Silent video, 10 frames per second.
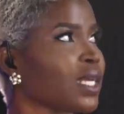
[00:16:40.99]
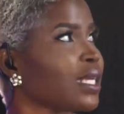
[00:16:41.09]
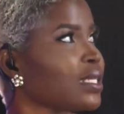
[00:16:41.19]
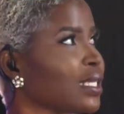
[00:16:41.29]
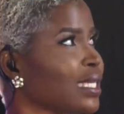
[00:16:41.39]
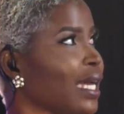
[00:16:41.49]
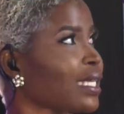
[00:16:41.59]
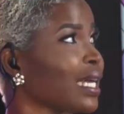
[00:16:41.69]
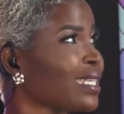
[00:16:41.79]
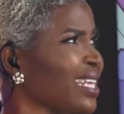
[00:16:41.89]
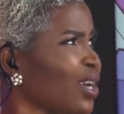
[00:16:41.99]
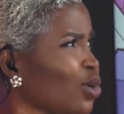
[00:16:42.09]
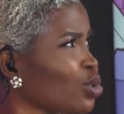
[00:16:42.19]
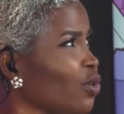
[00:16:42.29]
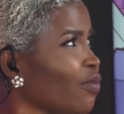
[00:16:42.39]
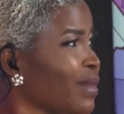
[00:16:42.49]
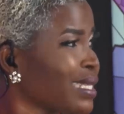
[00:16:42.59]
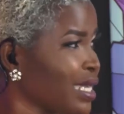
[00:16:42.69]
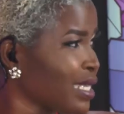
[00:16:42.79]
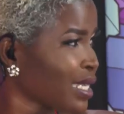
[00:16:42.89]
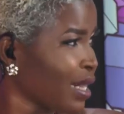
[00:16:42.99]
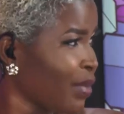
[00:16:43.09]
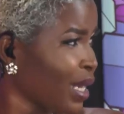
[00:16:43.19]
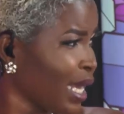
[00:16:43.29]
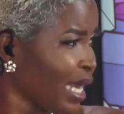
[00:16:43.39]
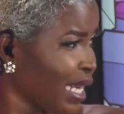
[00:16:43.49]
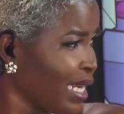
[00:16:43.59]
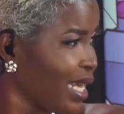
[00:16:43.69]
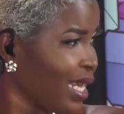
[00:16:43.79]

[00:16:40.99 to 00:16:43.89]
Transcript: send us a text i see a lot of messages coming in